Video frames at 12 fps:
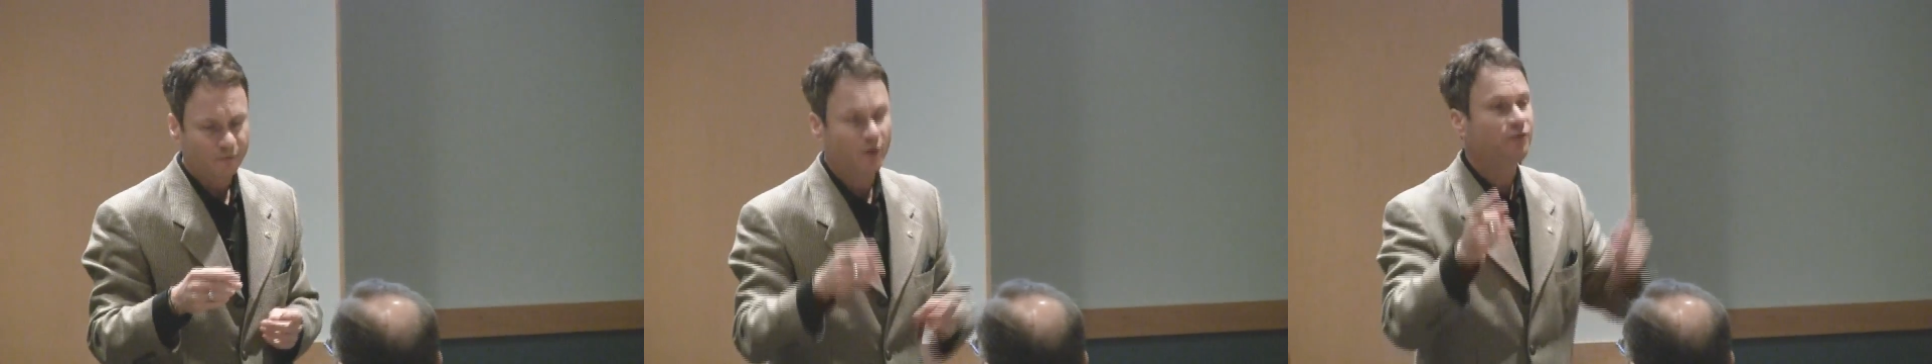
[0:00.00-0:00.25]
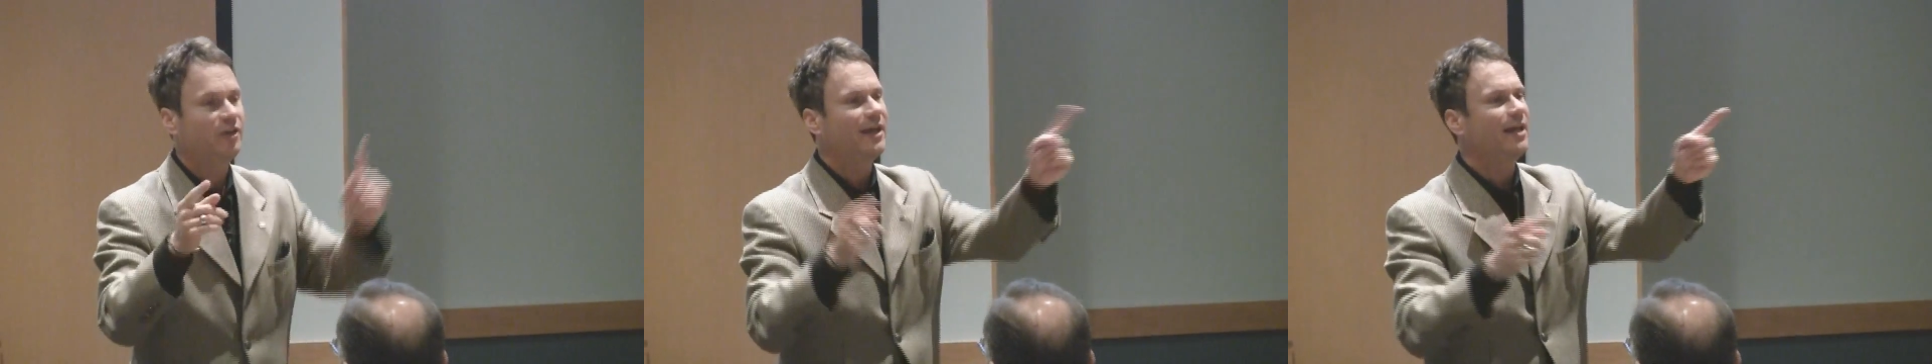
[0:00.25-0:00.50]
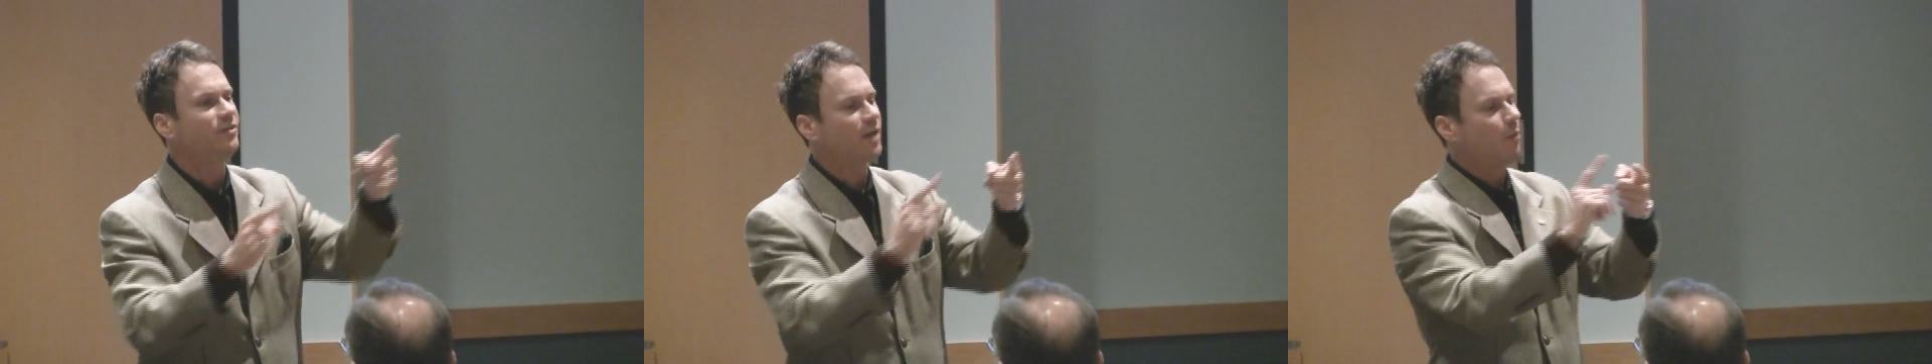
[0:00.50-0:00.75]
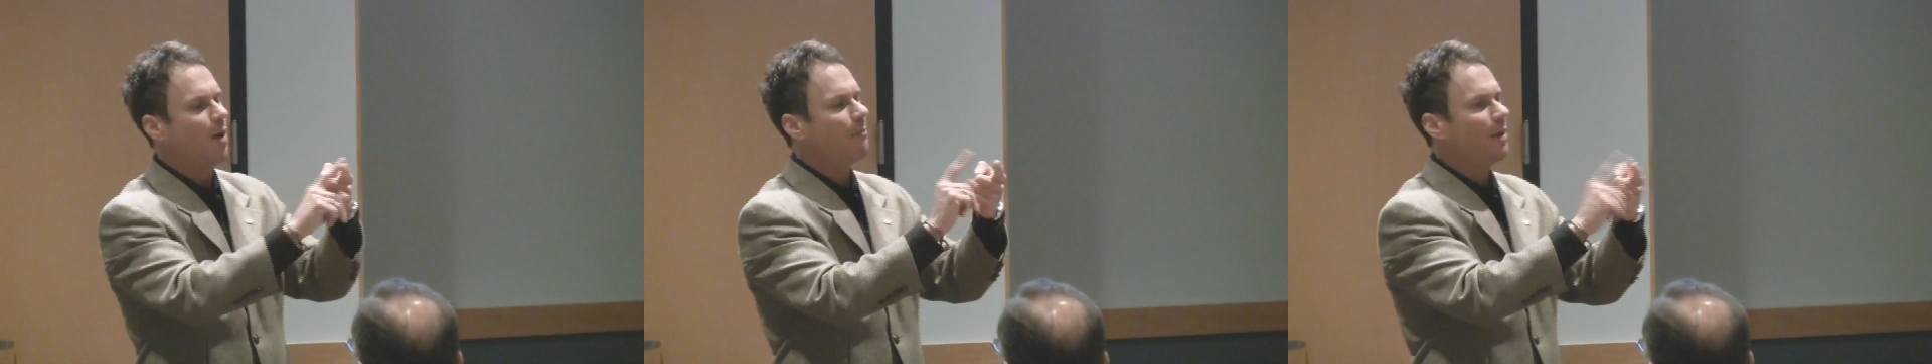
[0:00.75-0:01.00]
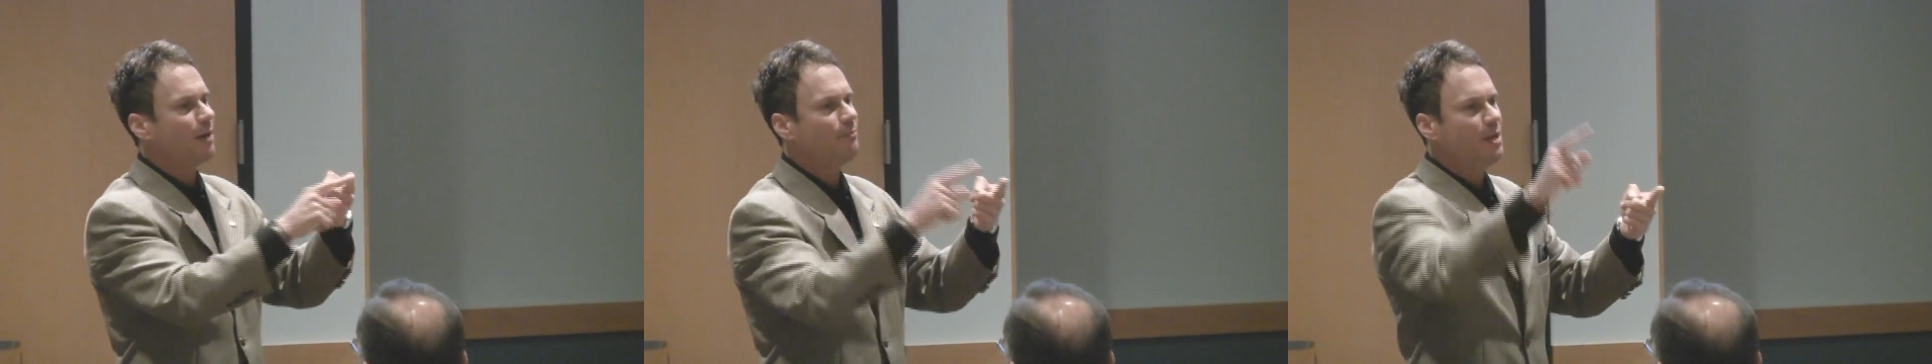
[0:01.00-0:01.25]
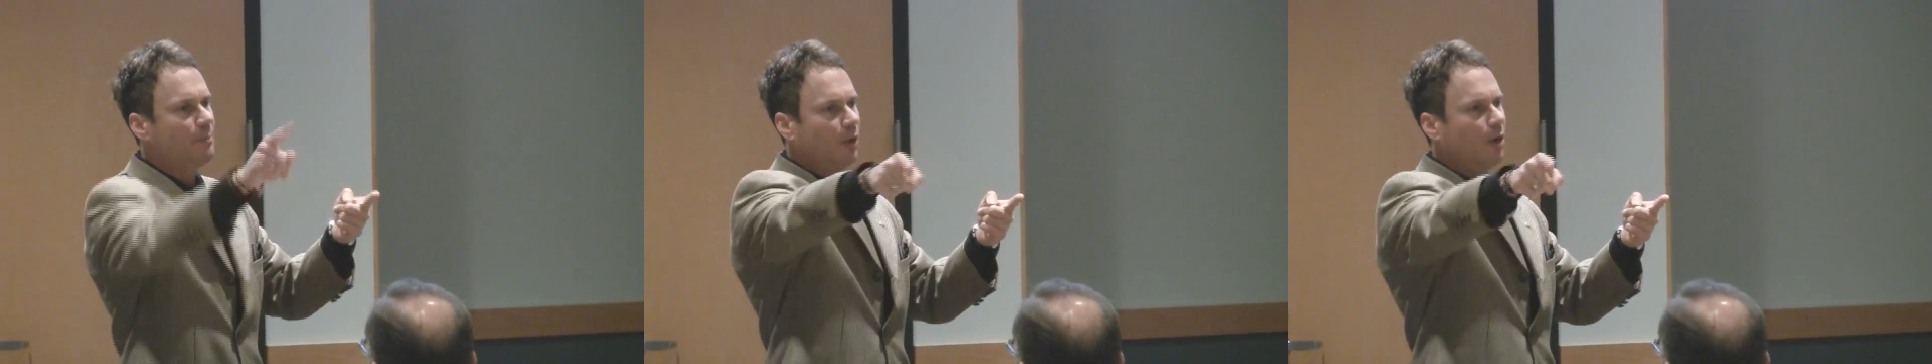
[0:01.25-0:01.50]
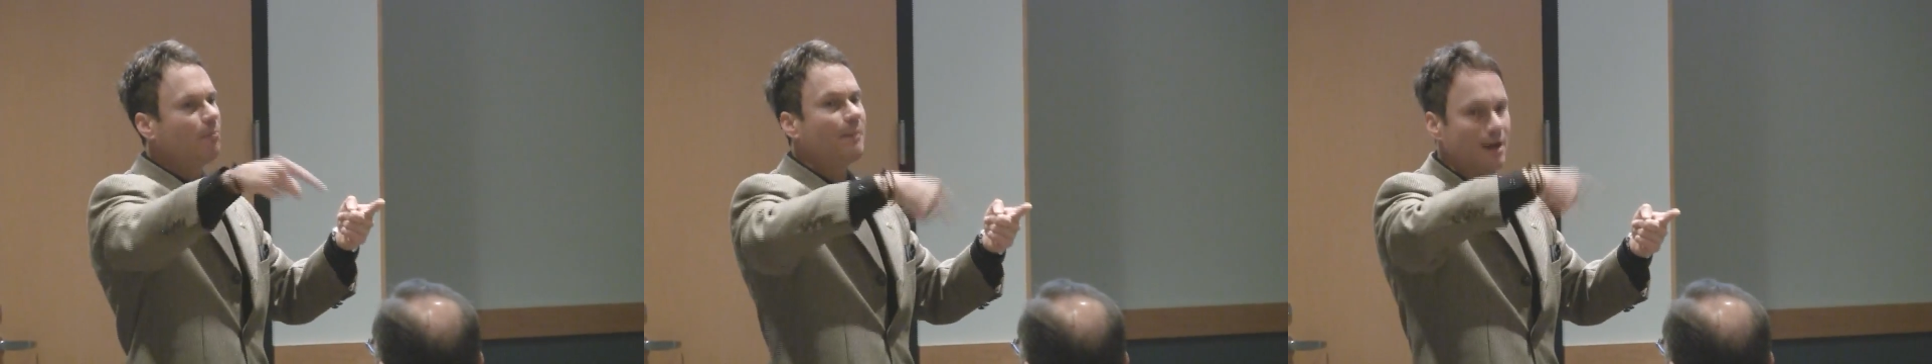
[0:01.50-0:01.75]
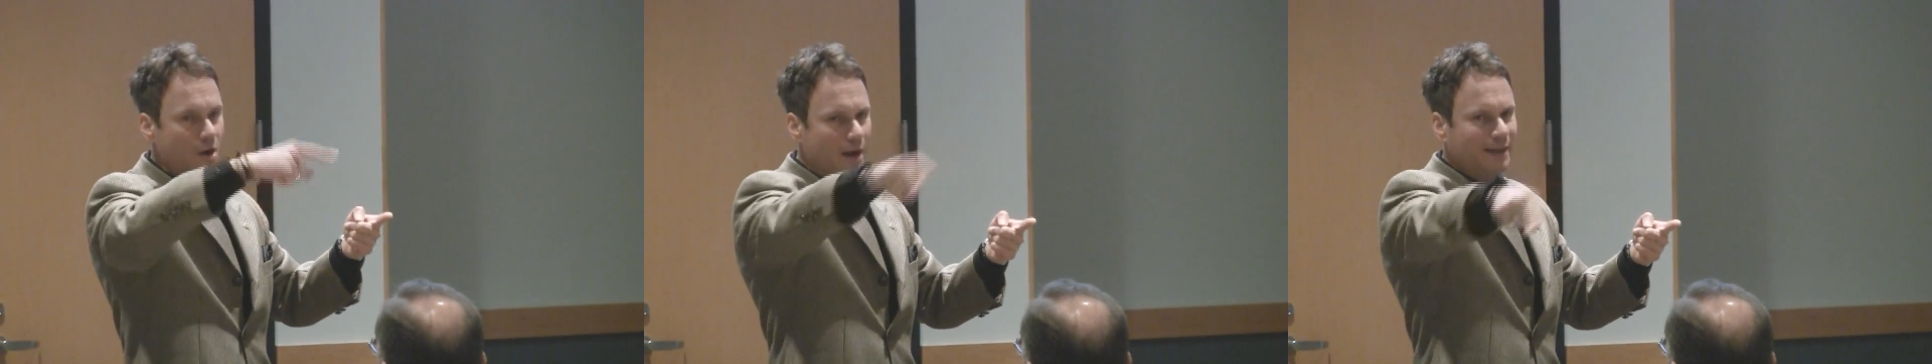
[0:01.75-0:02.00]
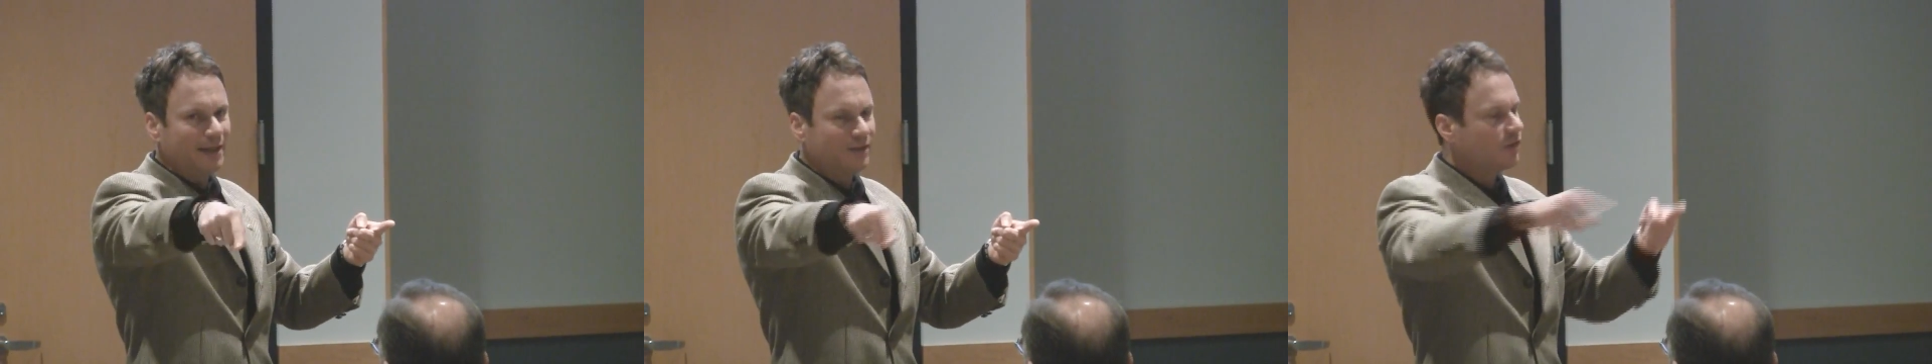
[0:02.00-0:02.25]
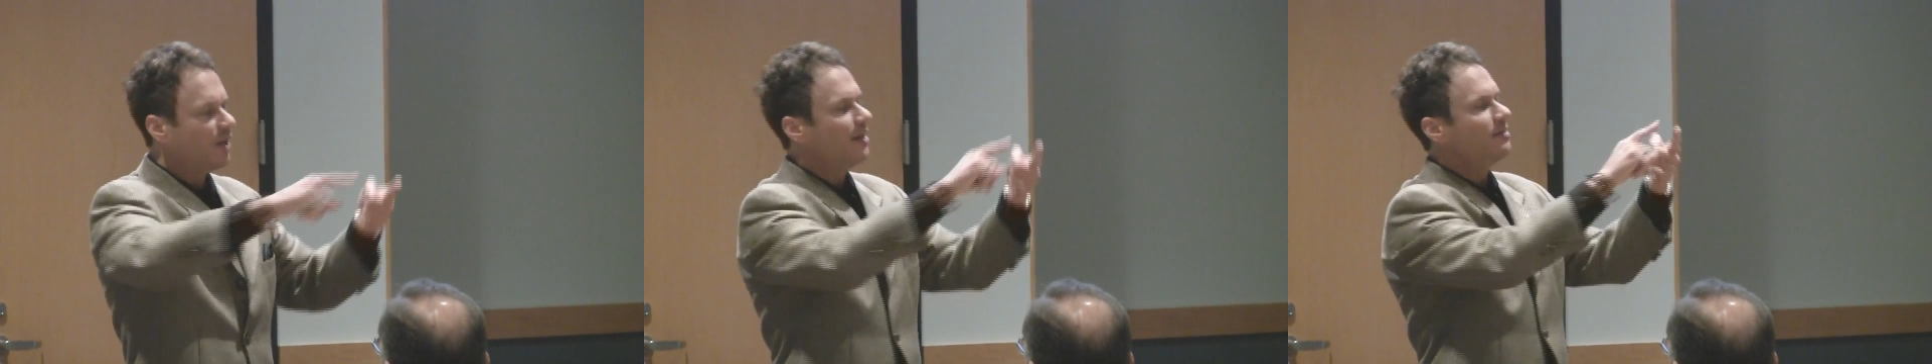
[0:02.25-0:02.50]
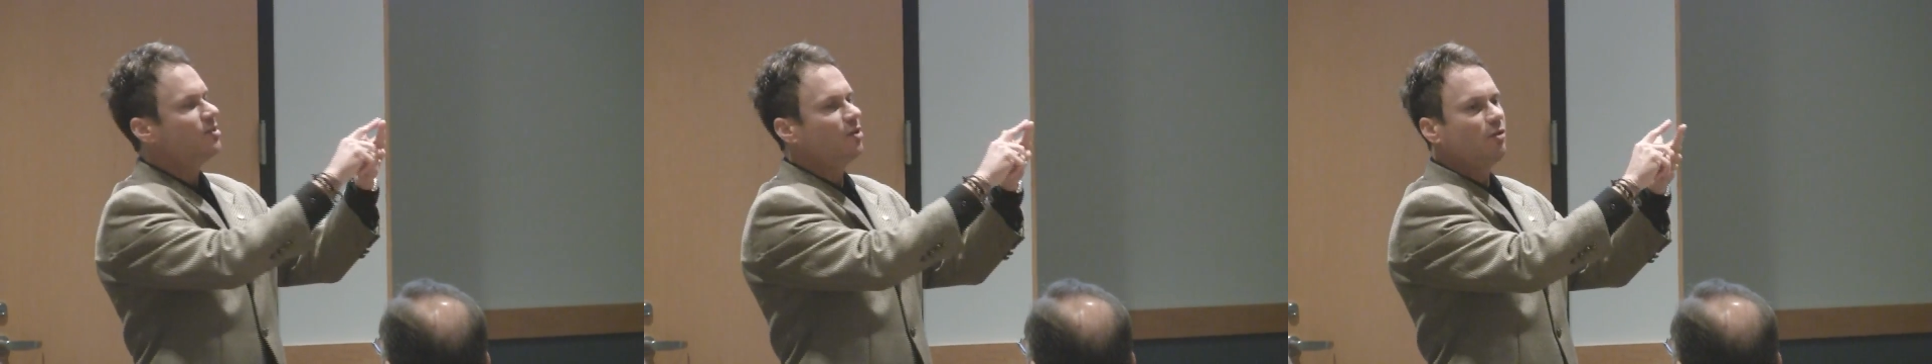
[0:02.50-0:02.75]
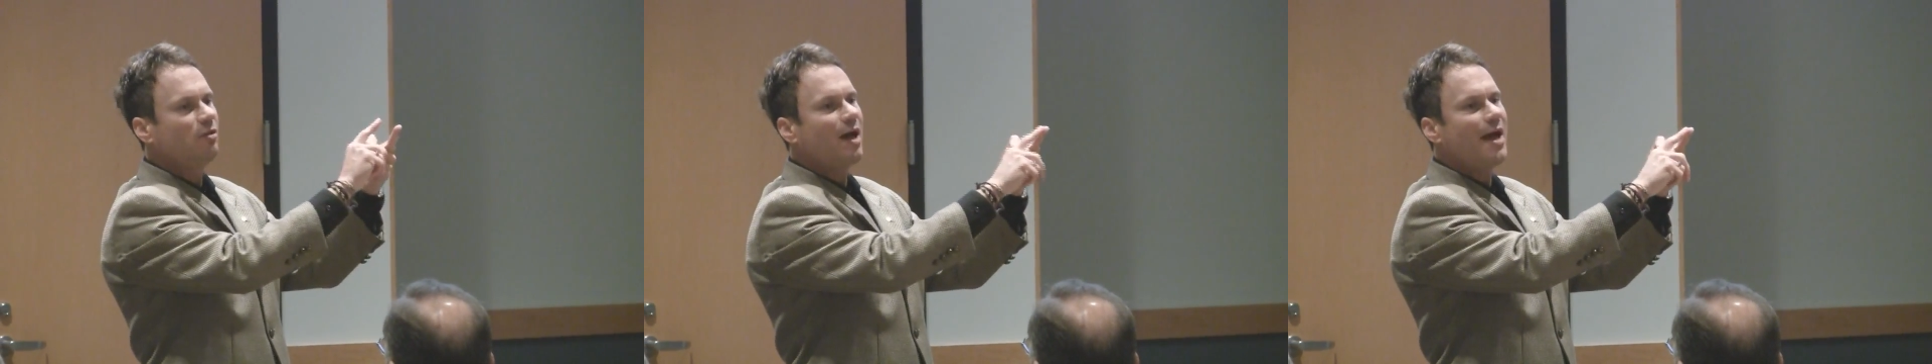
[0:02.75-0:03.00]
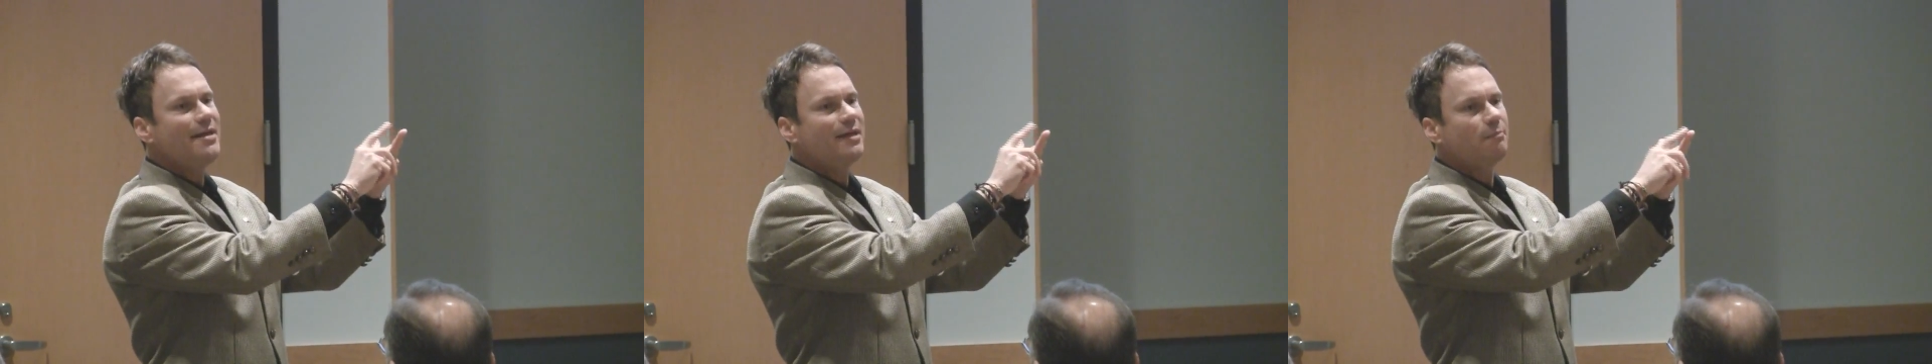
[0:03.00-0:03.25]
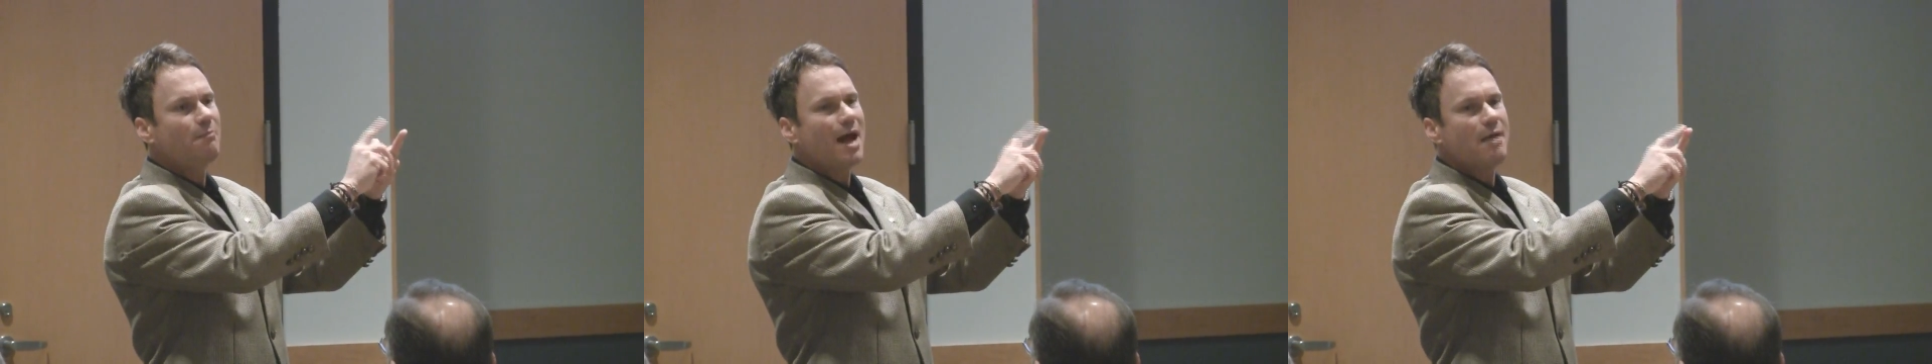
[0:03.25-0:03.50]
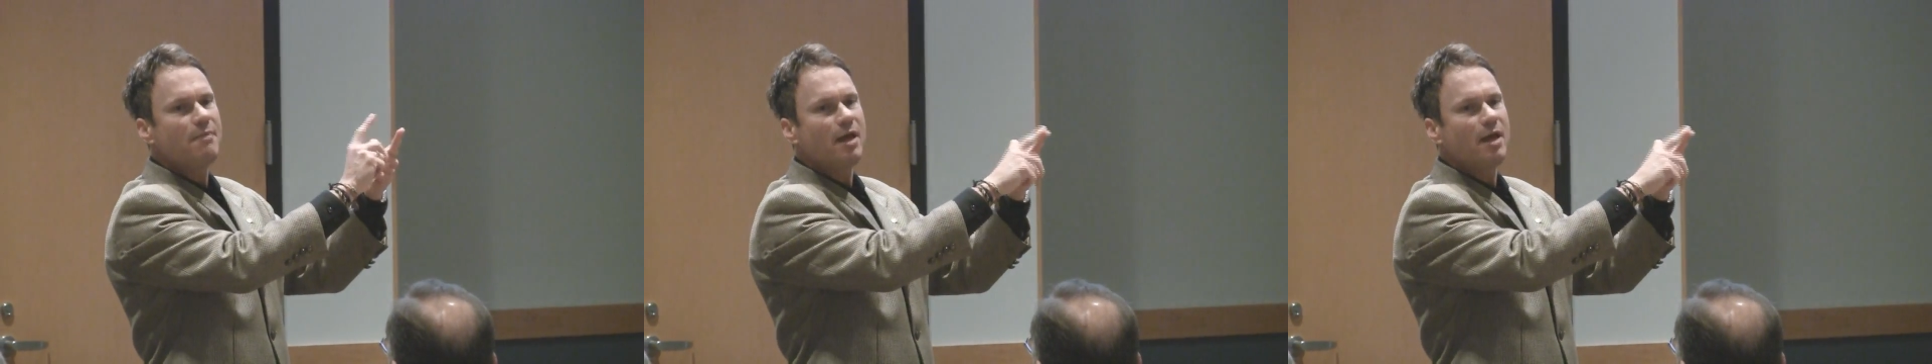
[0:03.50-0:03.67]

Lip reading: first thing is I want my people, my audience, to like my